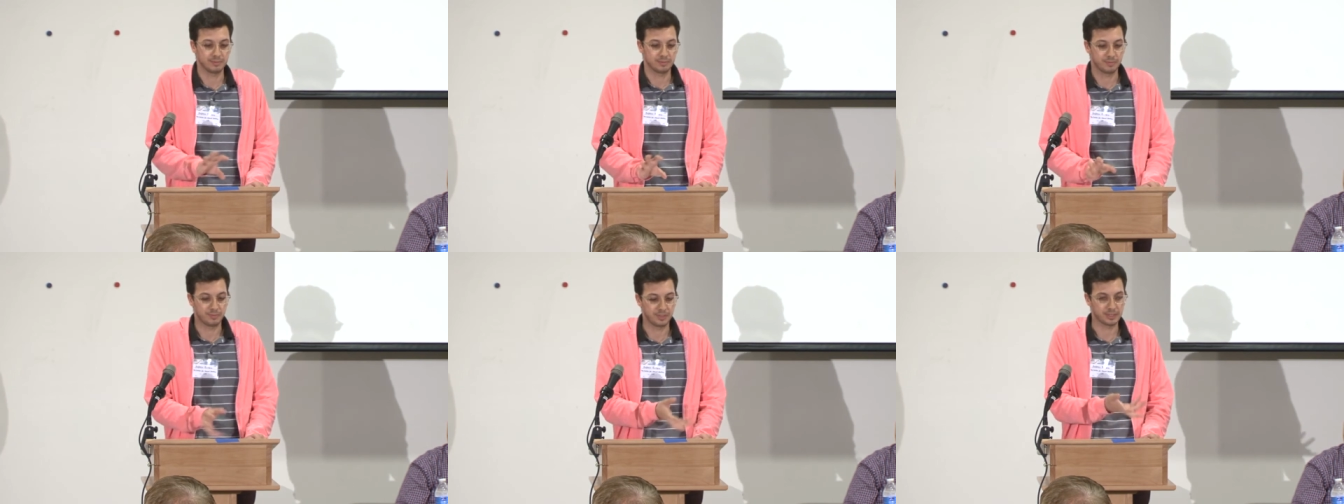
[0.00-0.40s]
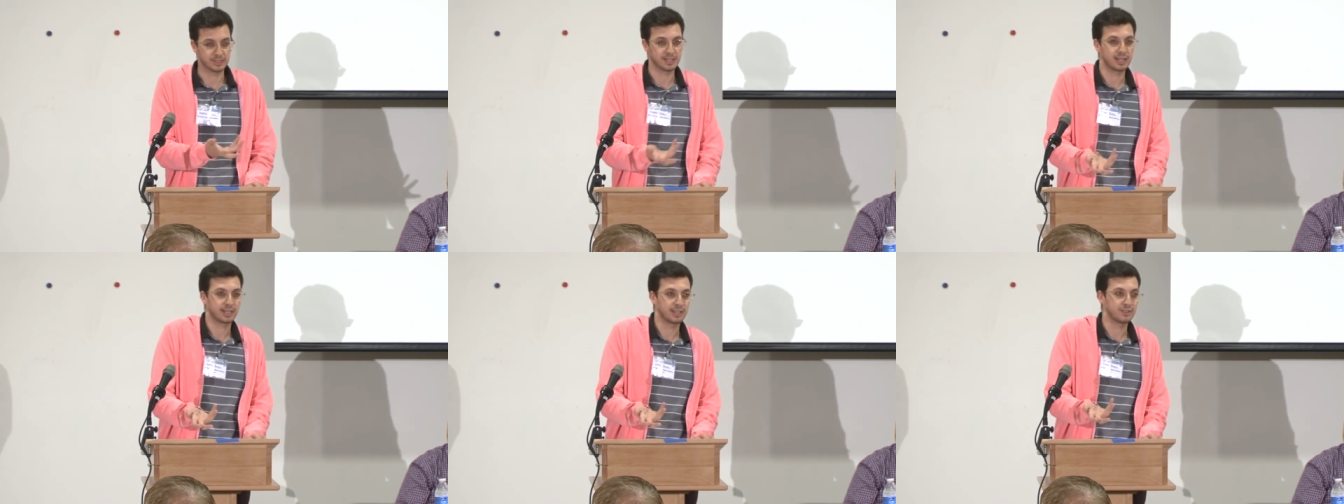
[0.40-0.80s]
feels
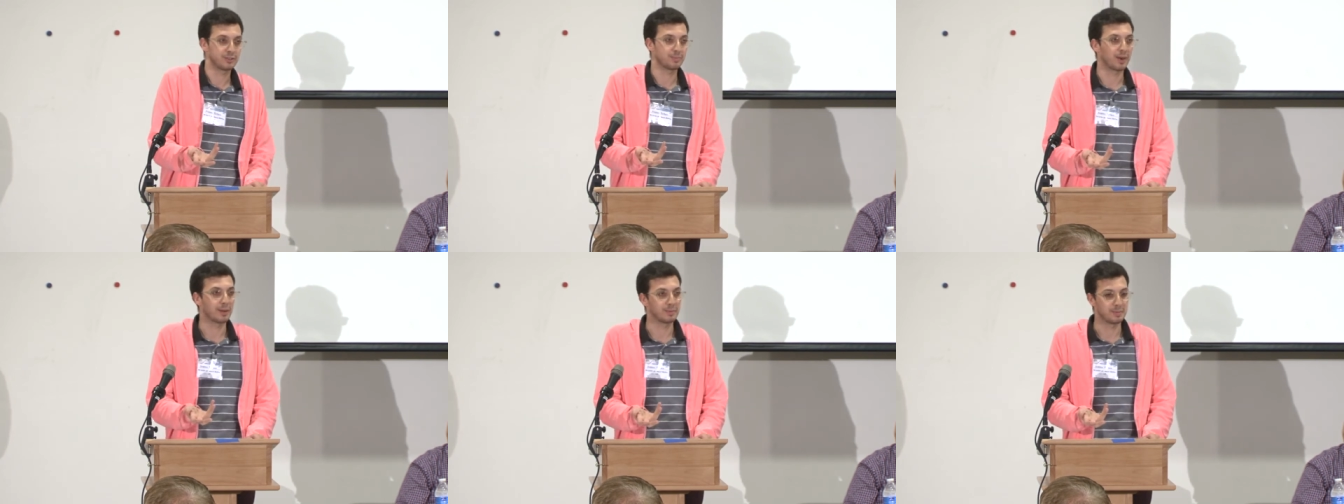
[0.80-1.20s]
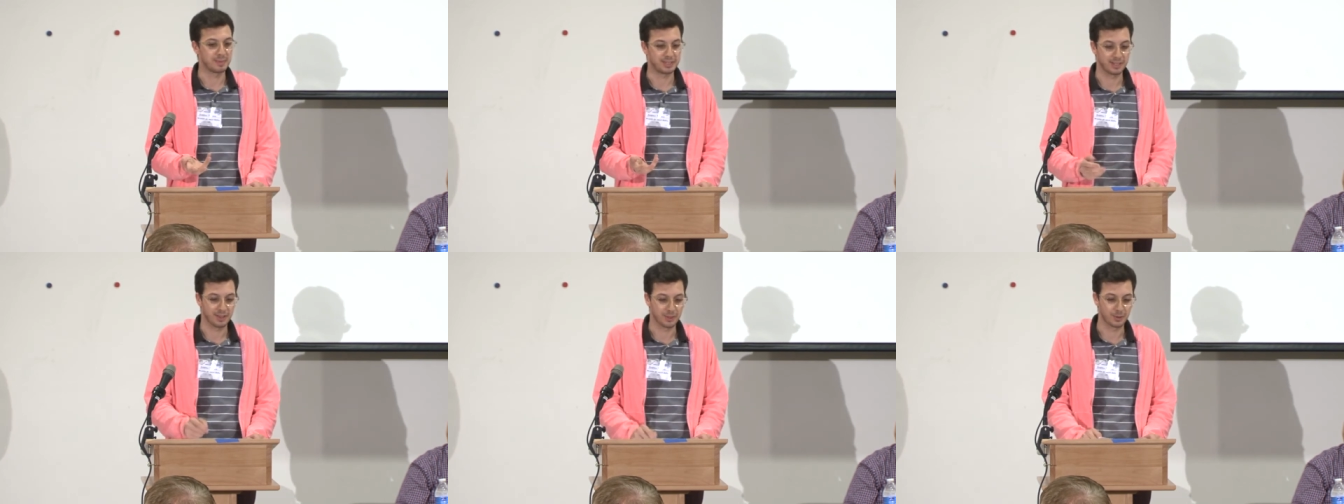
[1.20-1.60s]
like it should probably be
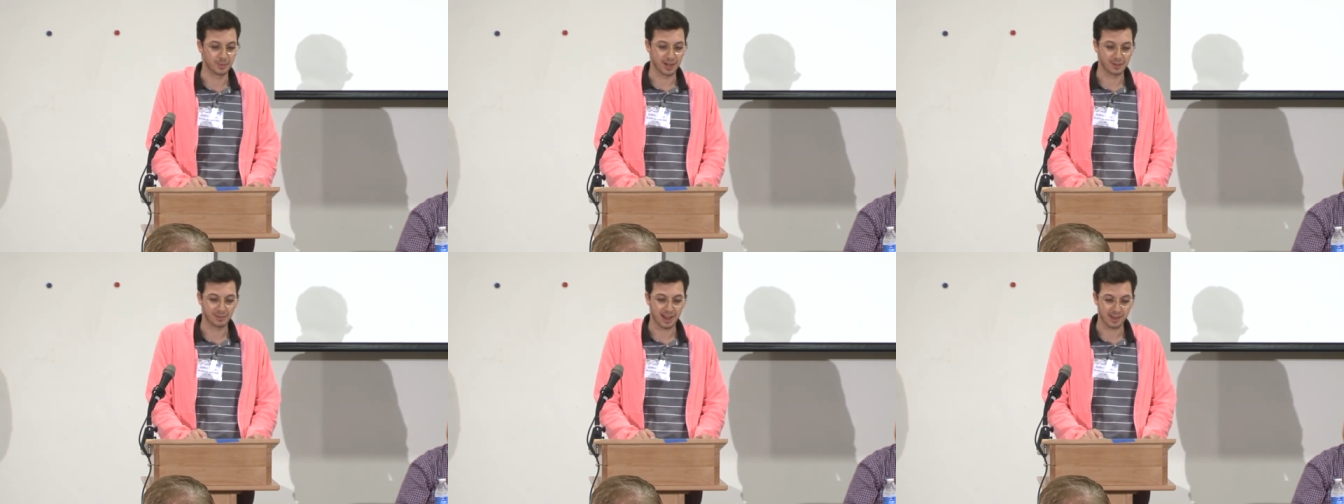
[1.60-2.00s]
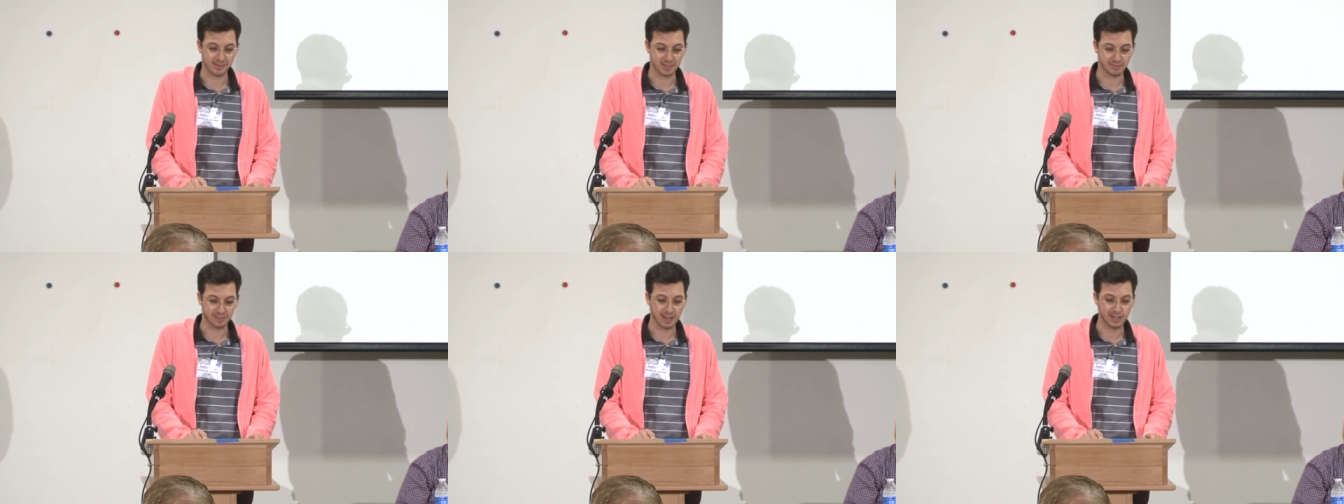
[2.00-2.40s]
the other way around,
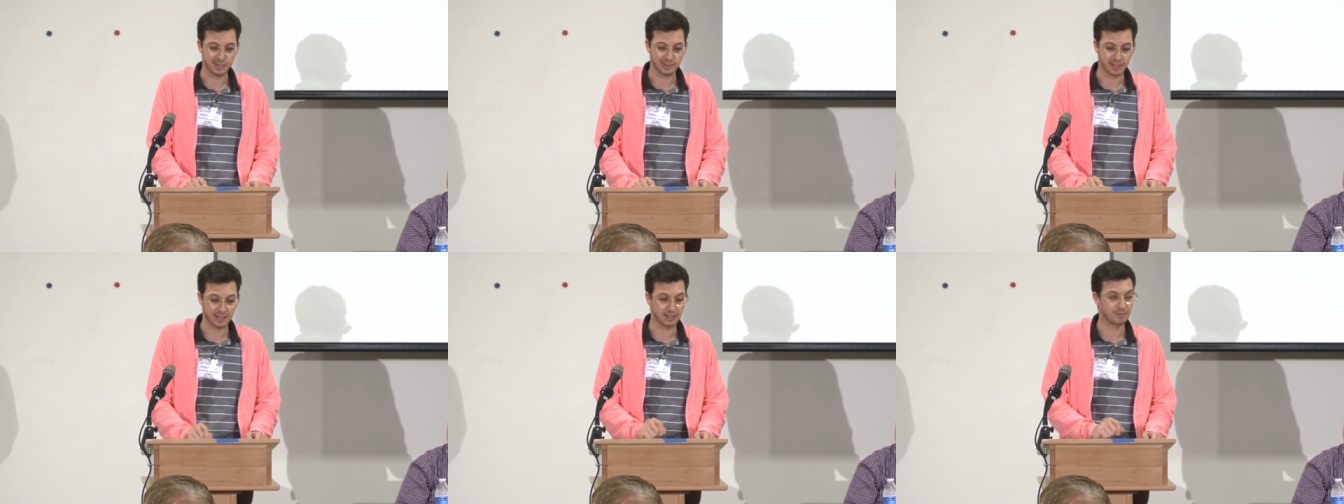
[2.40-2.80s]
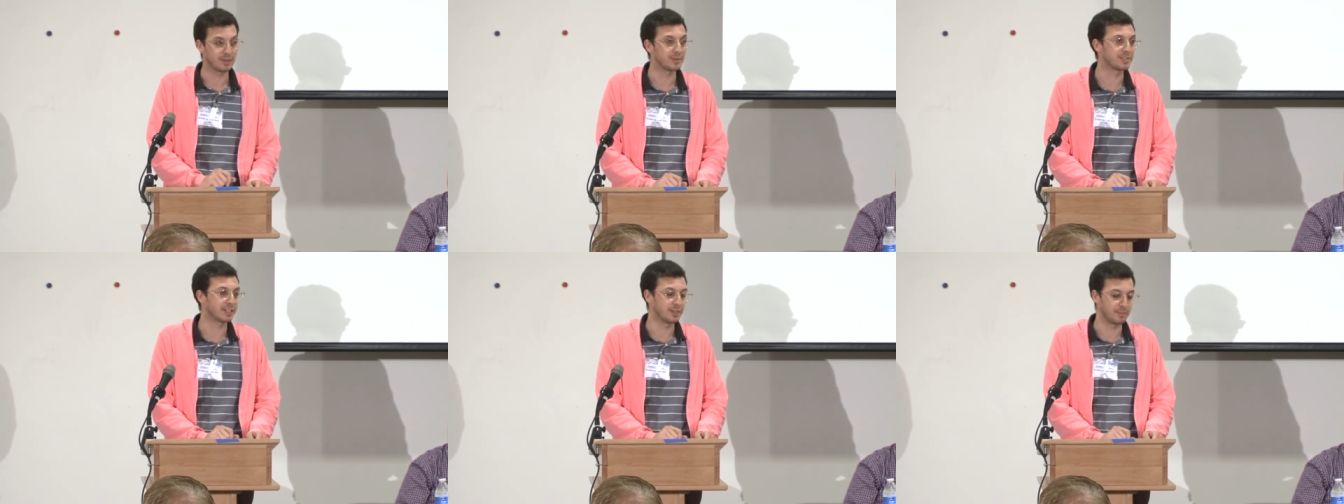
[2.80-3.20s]
if anything, if he
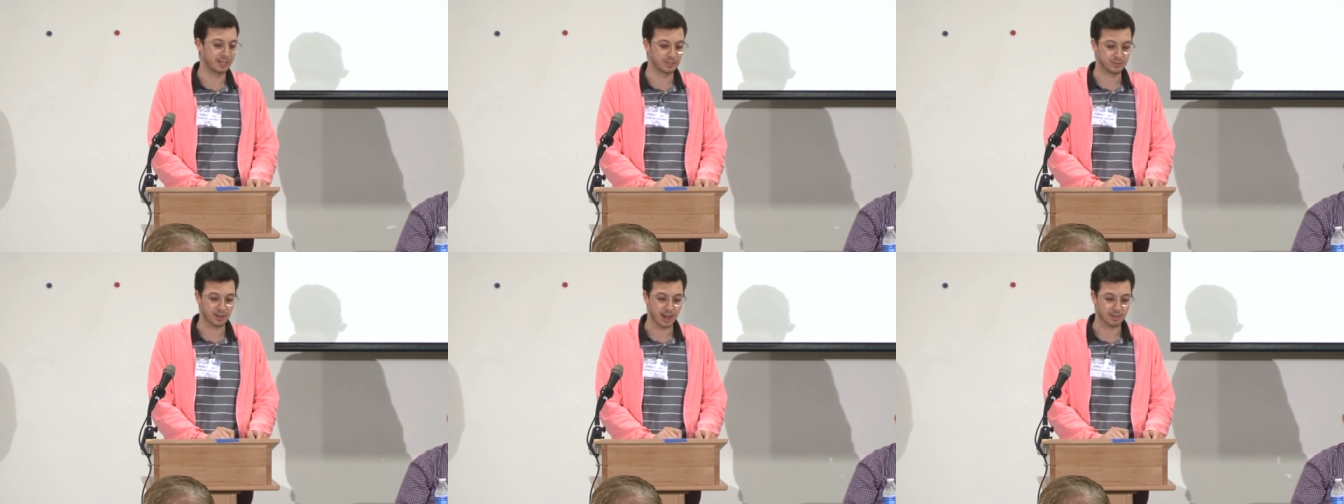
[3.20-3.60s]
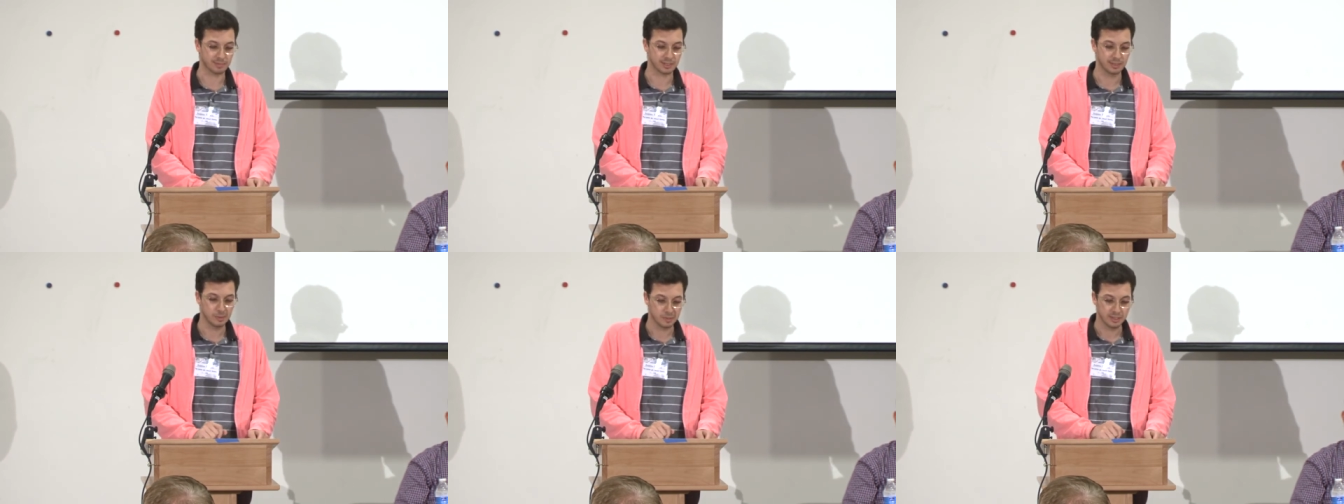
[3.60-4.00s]
was going to be
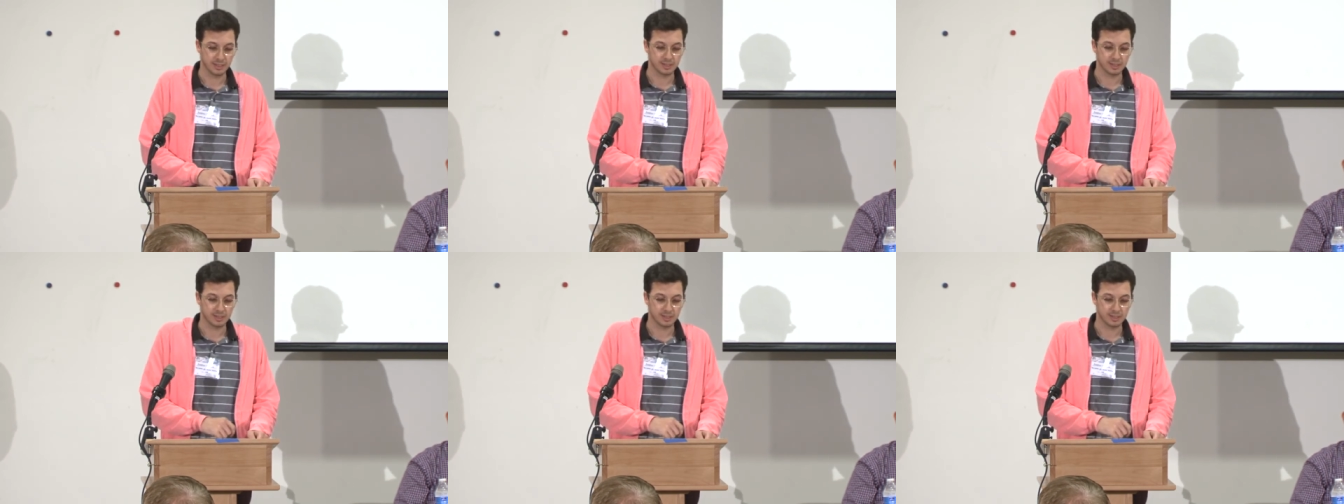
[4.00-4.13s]
entrapped.